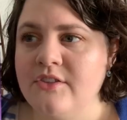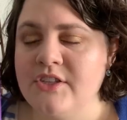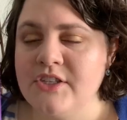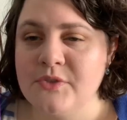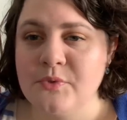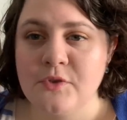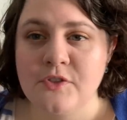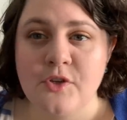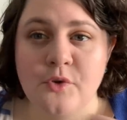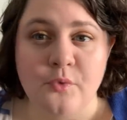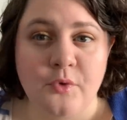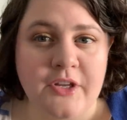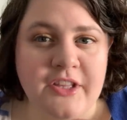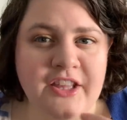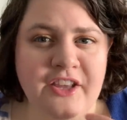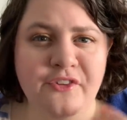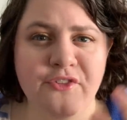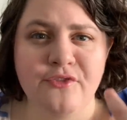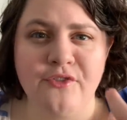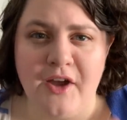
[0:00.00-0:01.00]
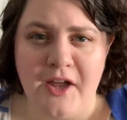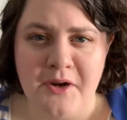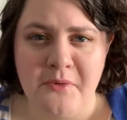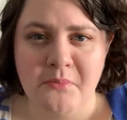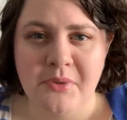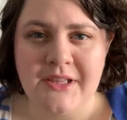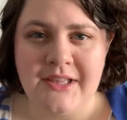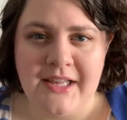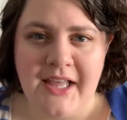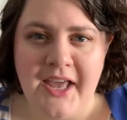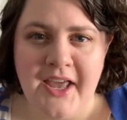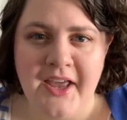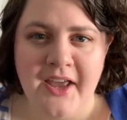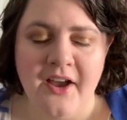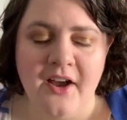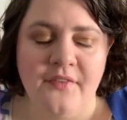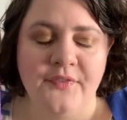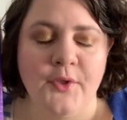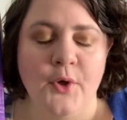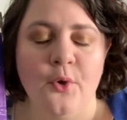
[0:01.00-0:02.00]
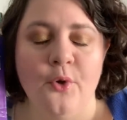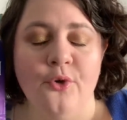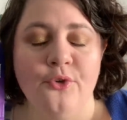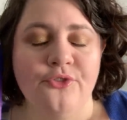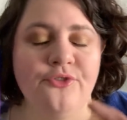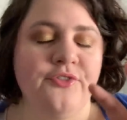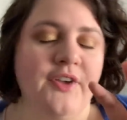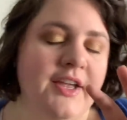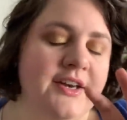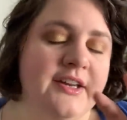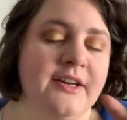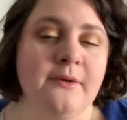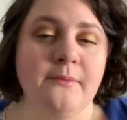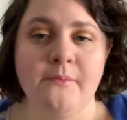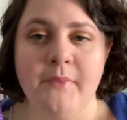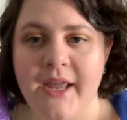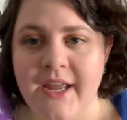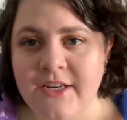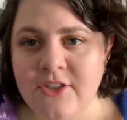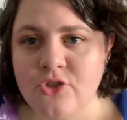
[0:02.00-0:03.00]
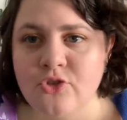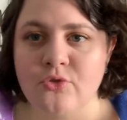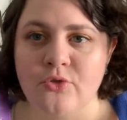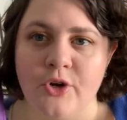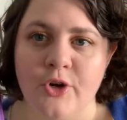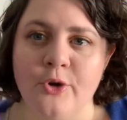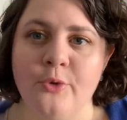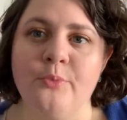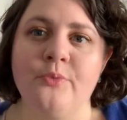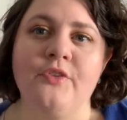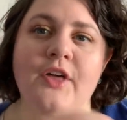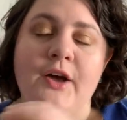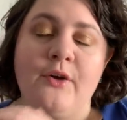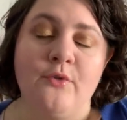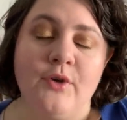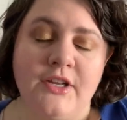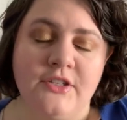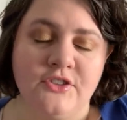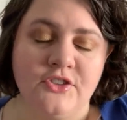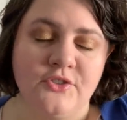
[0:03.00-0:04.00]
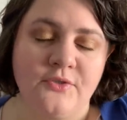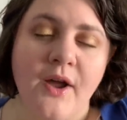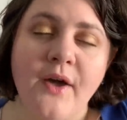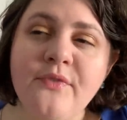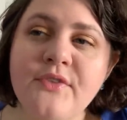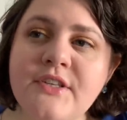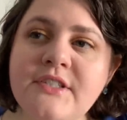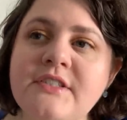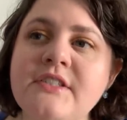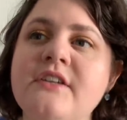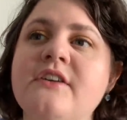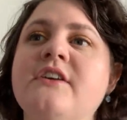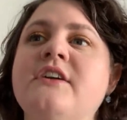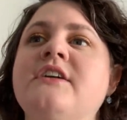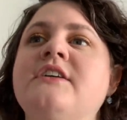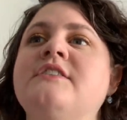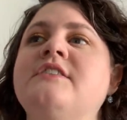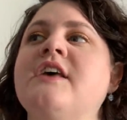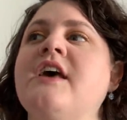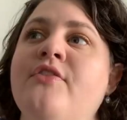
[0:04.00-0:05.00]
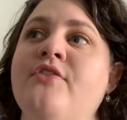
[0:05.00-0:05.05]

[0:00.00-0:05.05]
this was a really fun play on the whole fated mate trope that runs throughout the series.